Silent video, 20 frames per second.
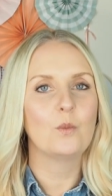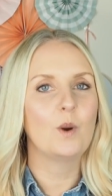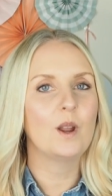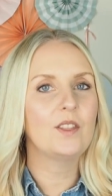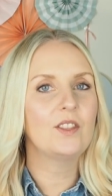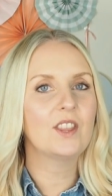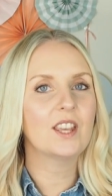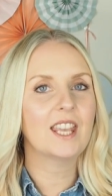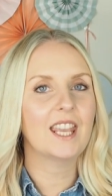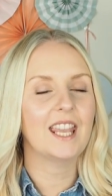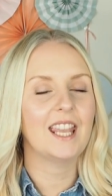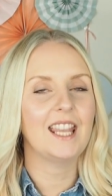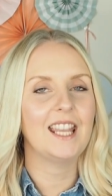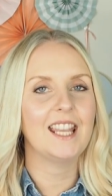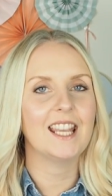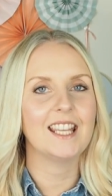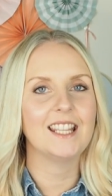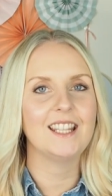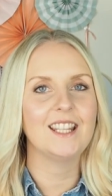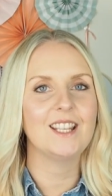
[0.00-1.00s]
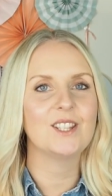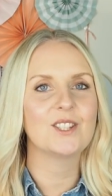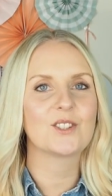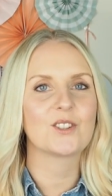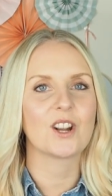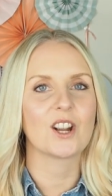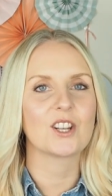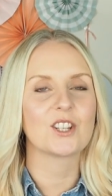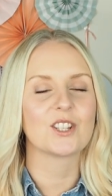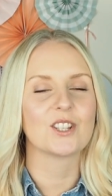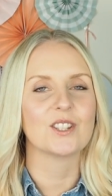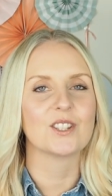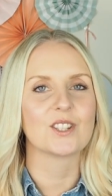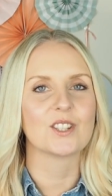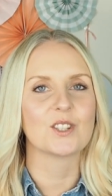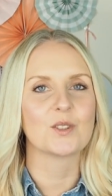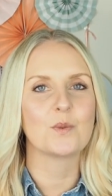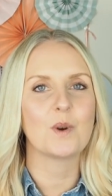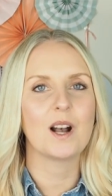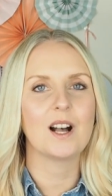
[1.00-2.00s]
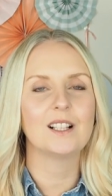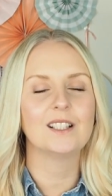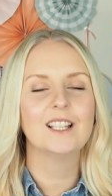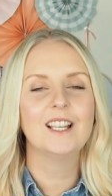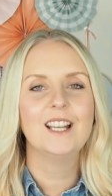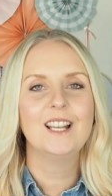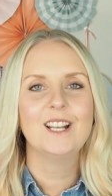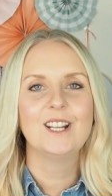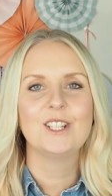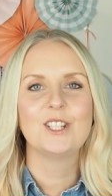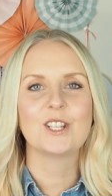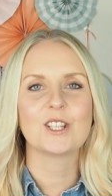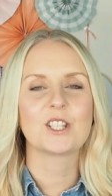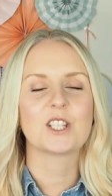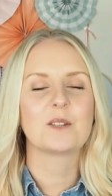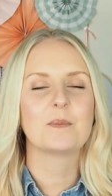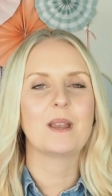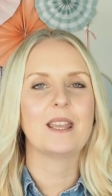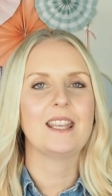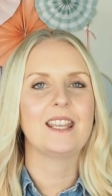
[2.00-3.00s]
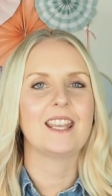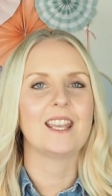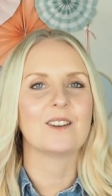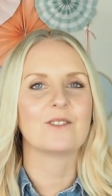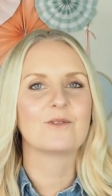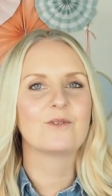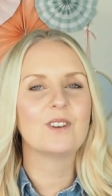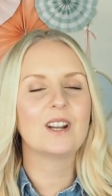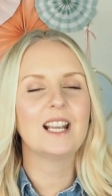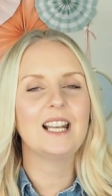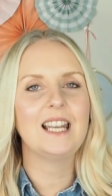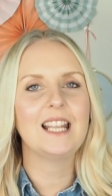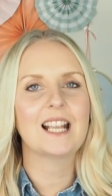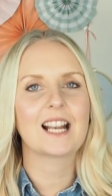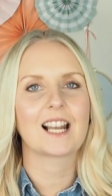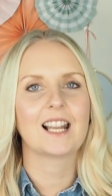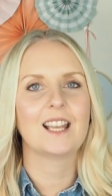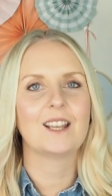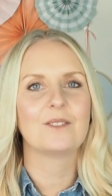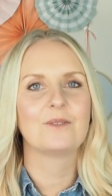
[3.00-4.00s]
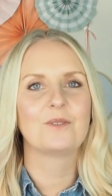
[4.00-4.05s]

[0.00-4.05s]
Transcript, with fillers: with the key in the instructions as well, just to make it really clear